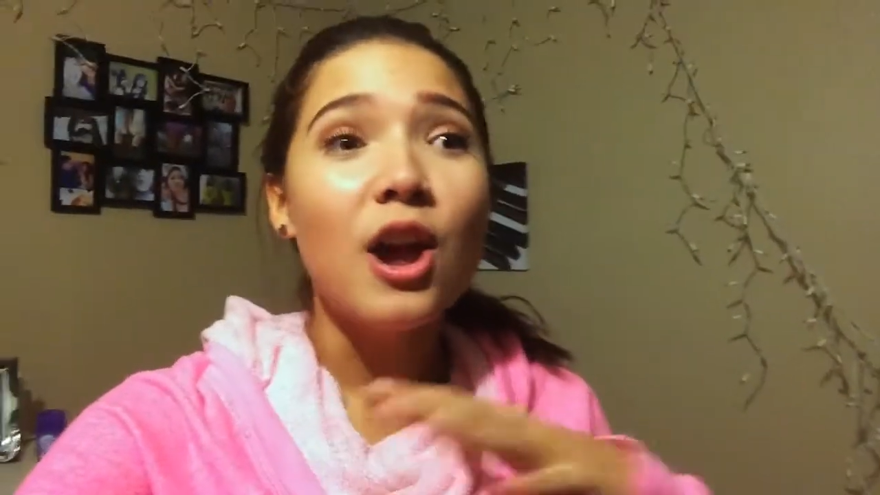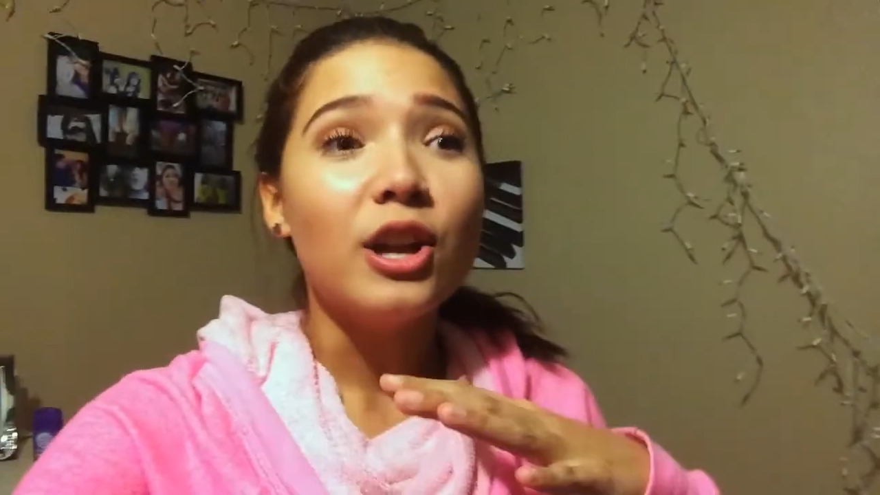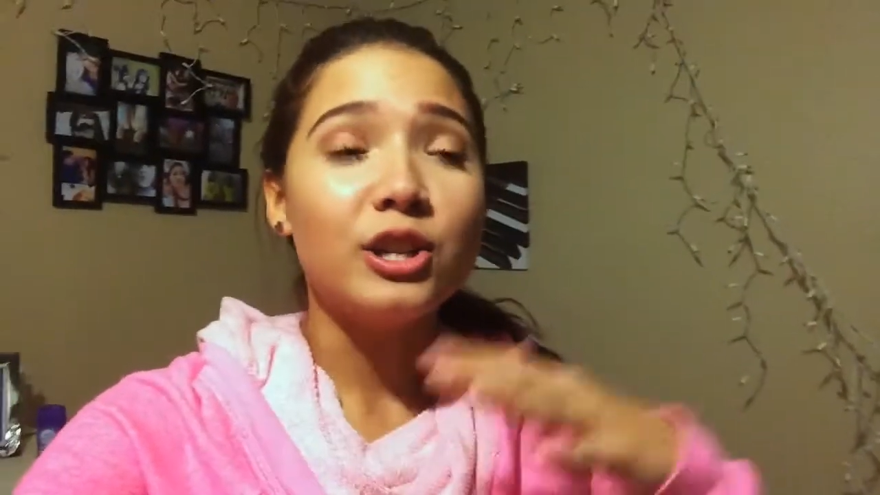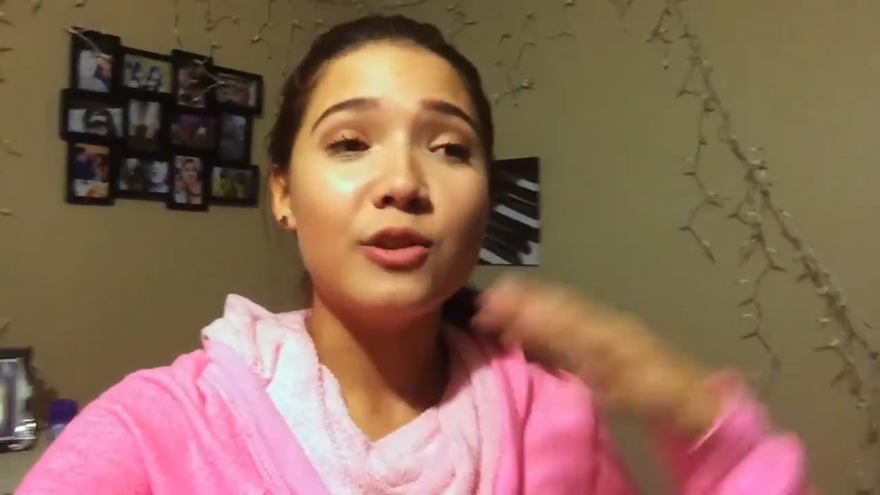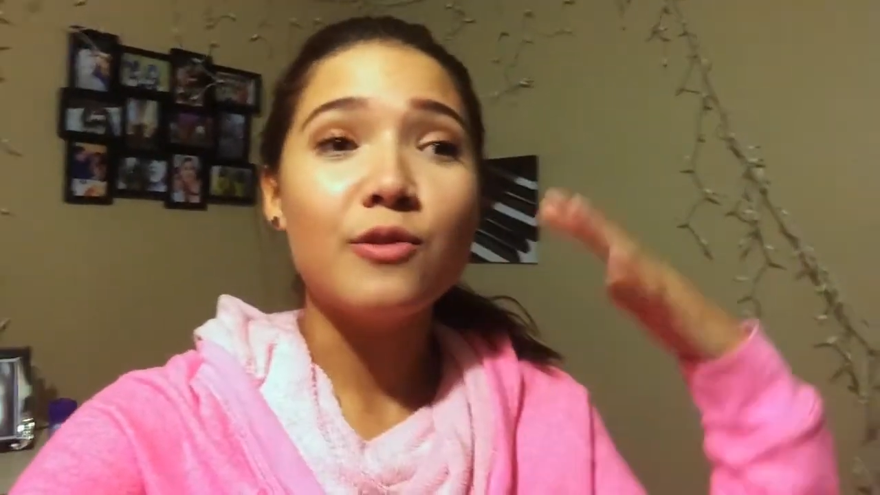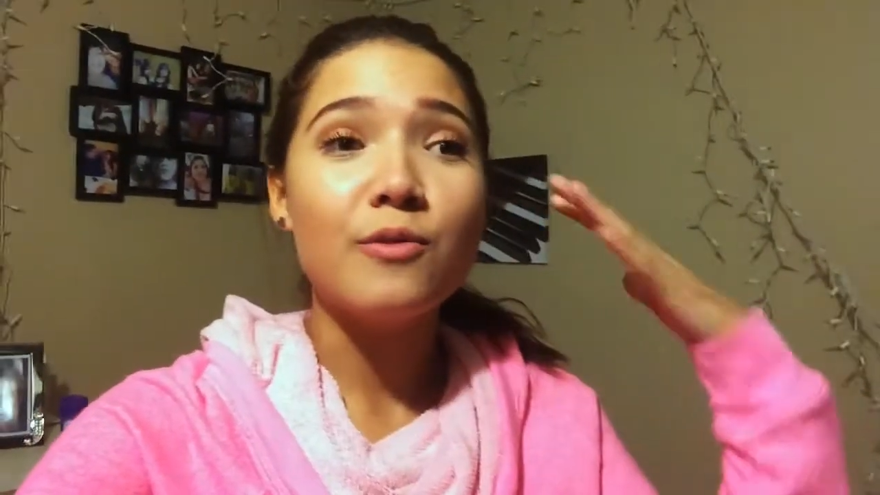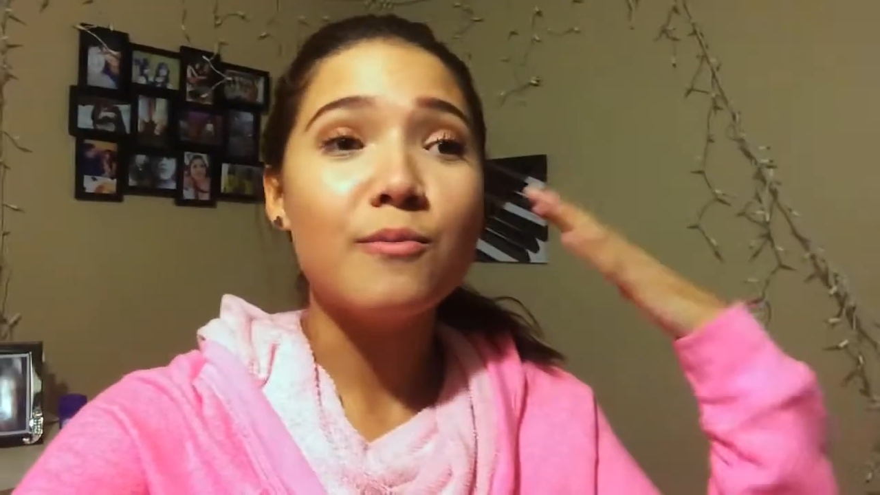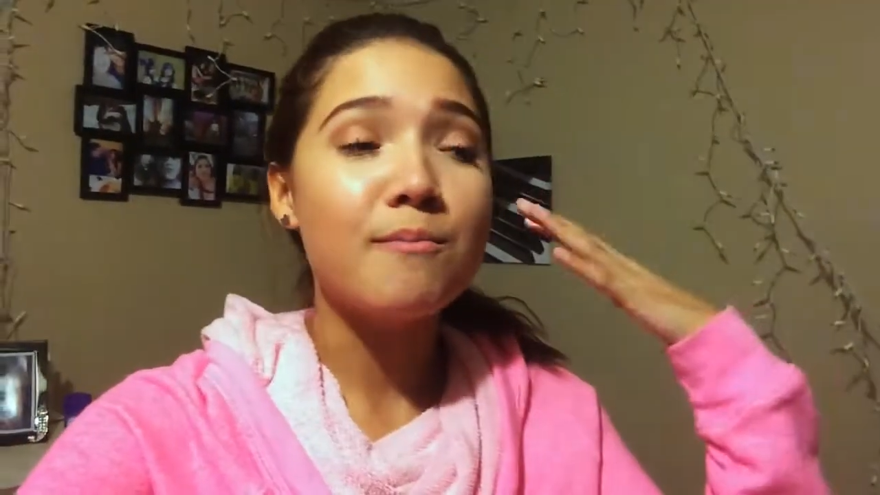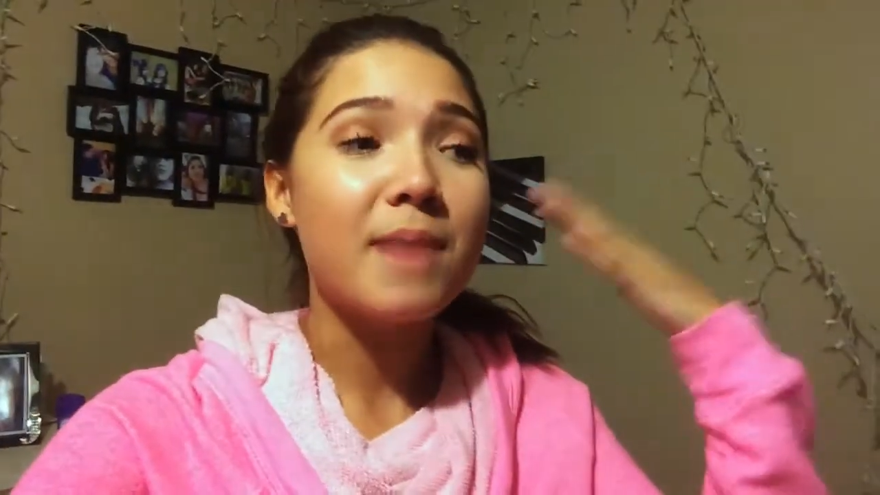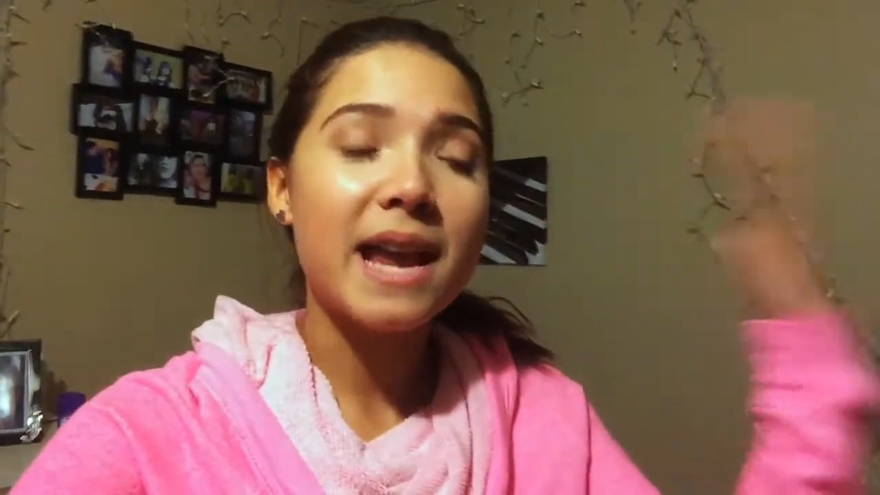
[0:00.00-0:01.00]
to
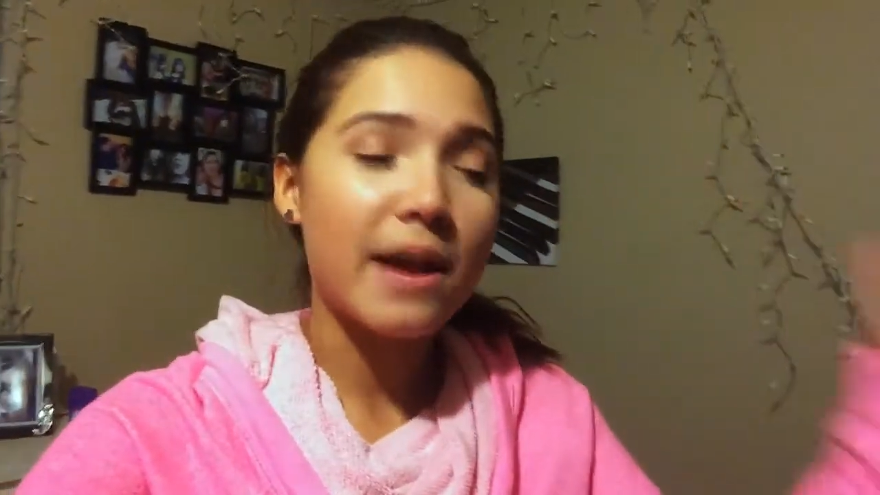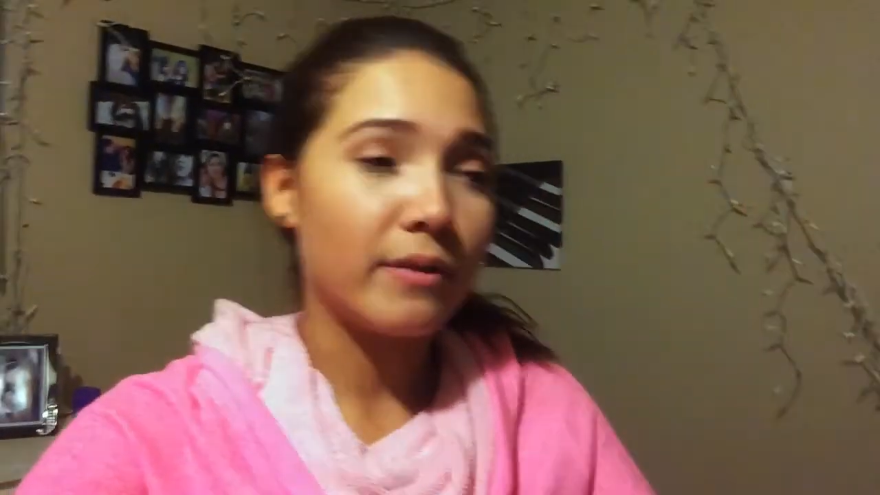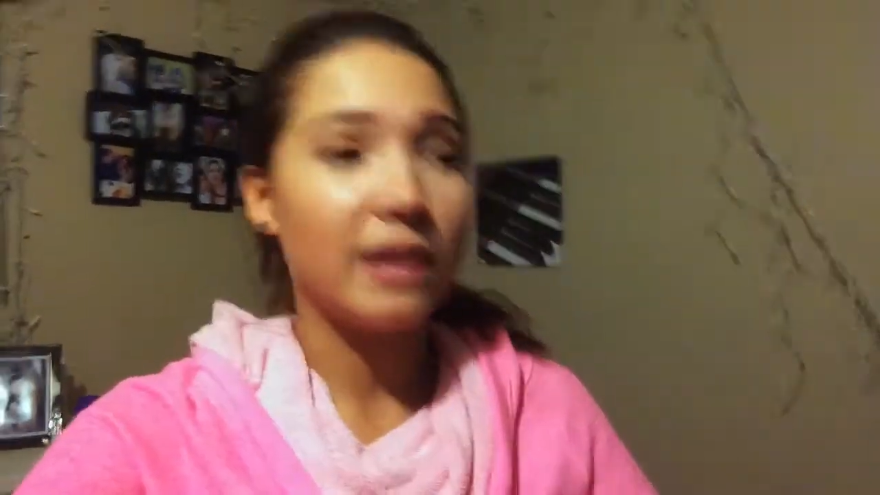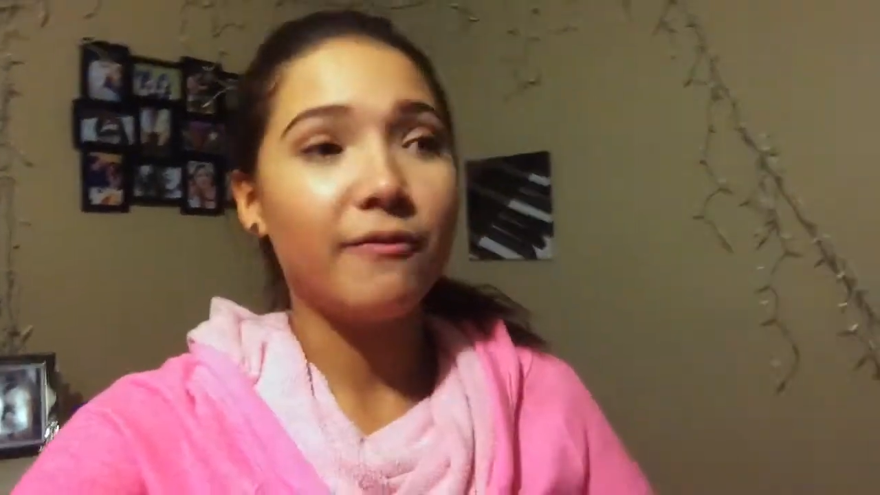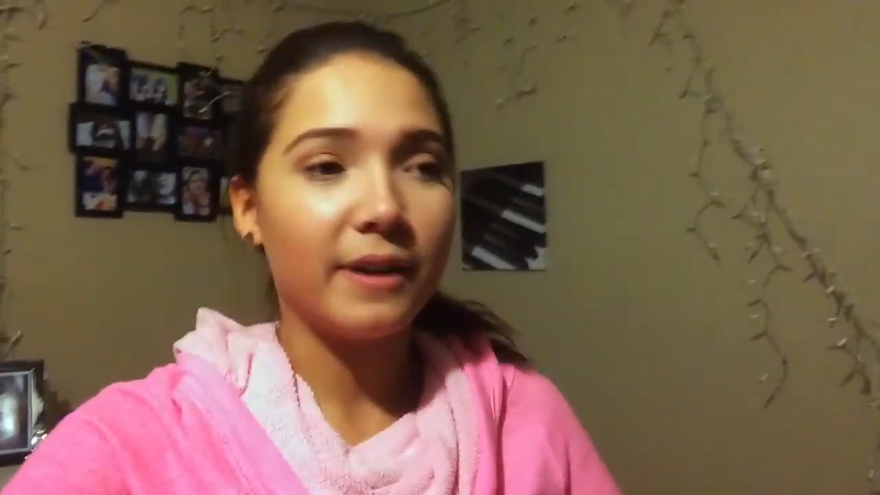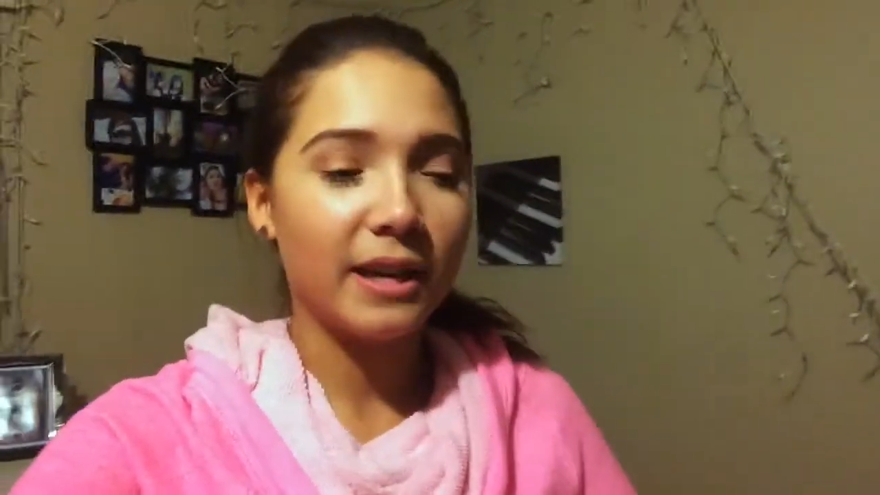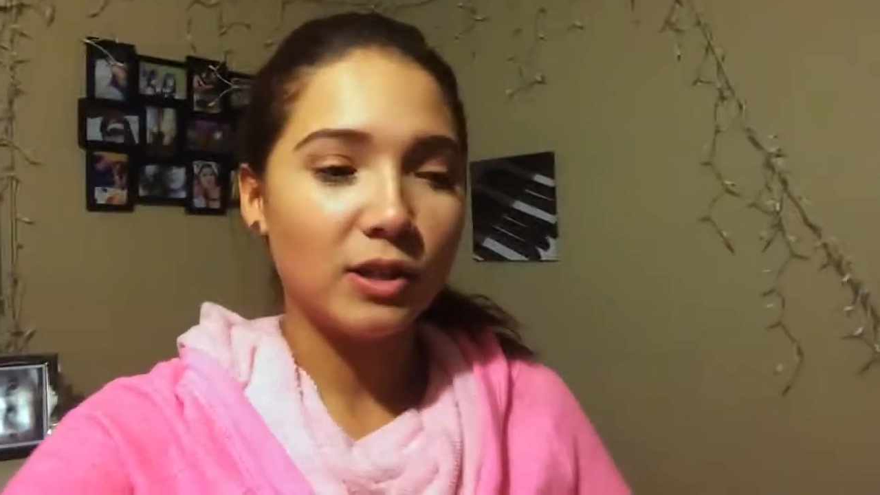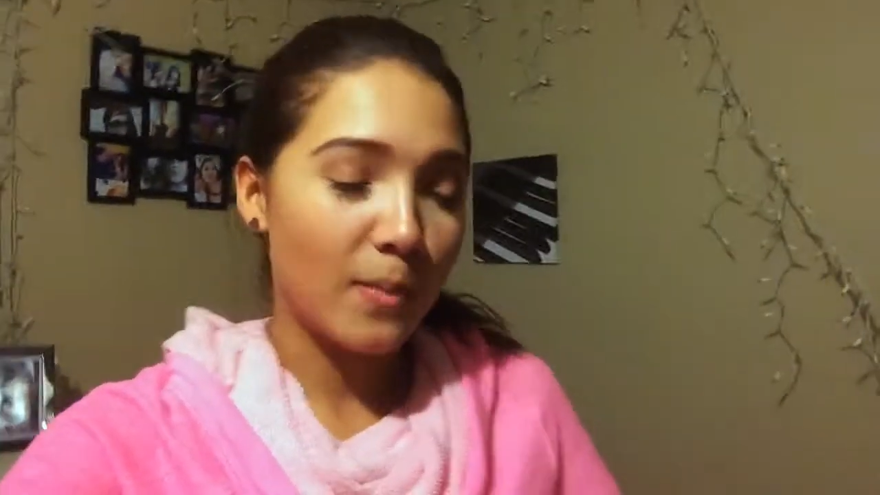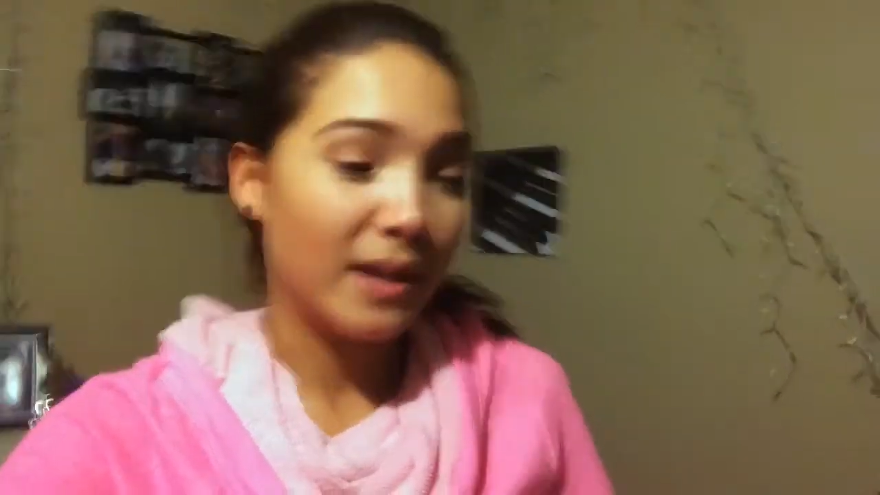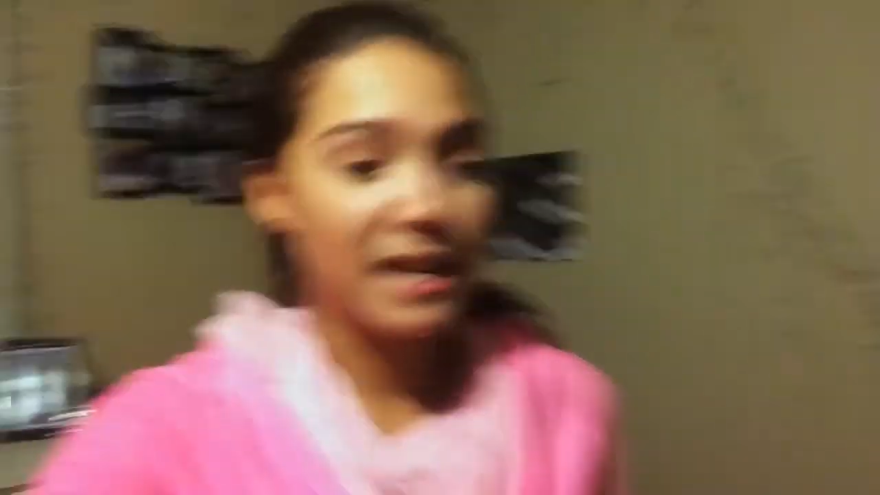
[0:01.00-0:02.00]
make everything fit
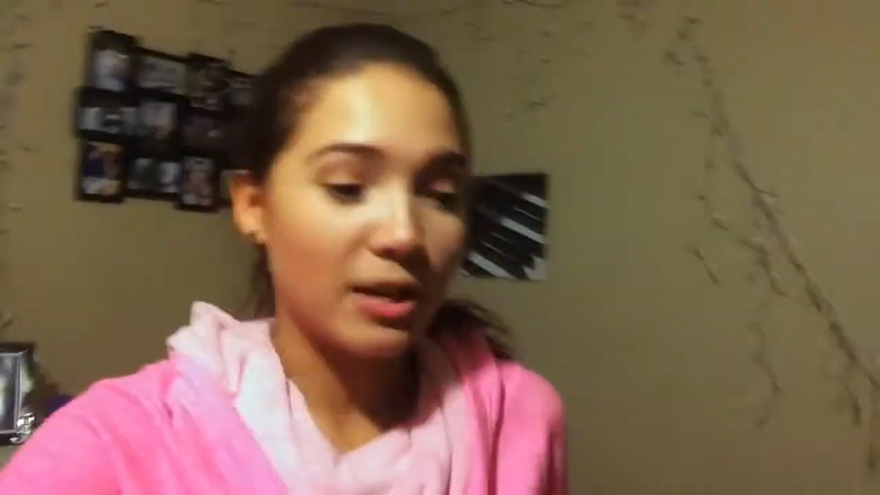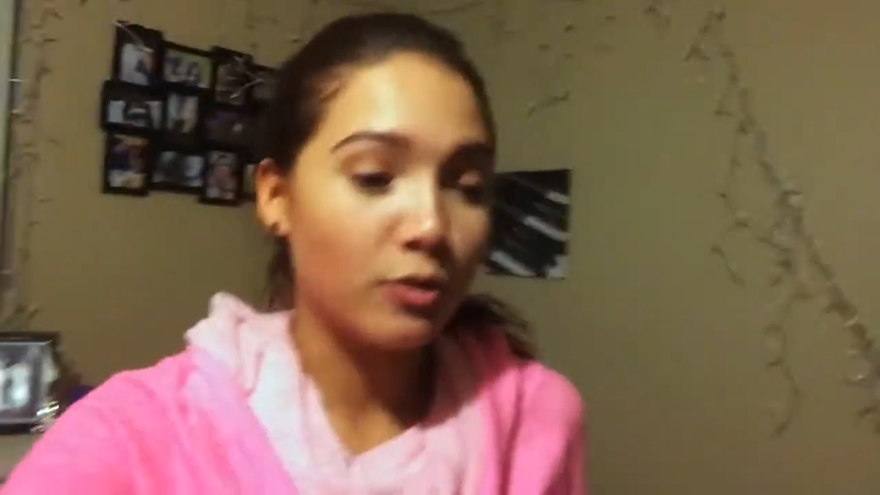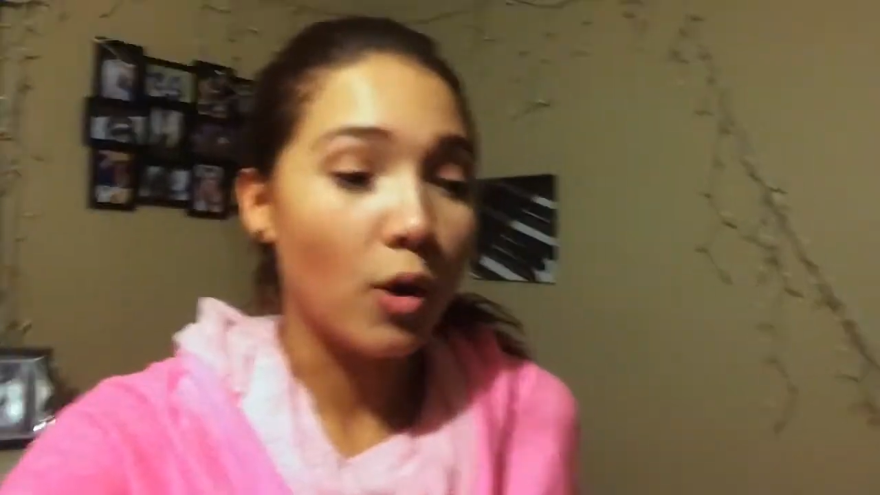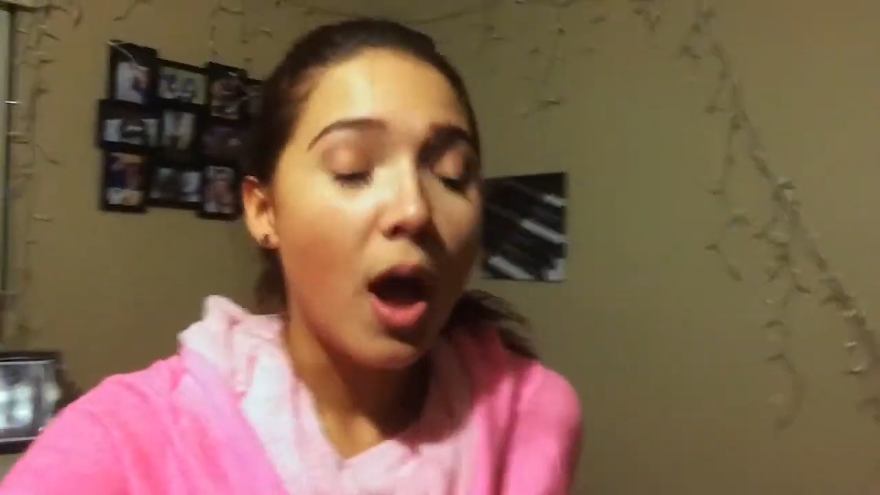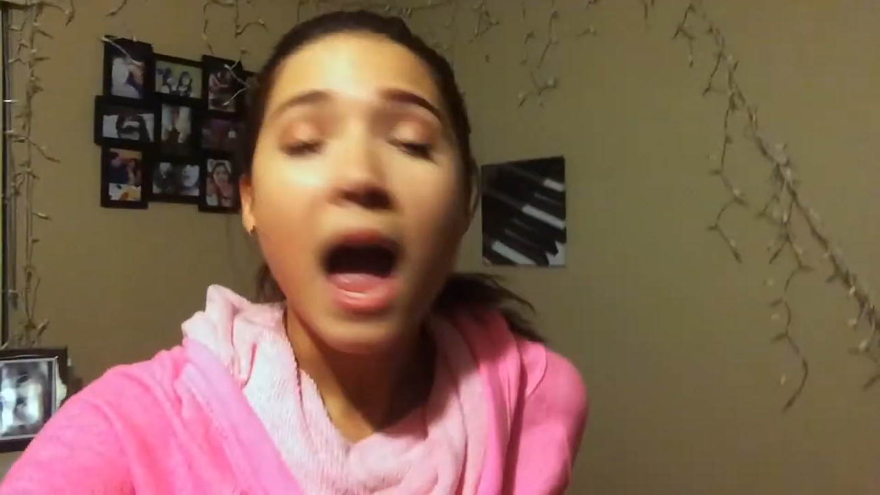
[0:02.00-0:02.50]
into my schedule.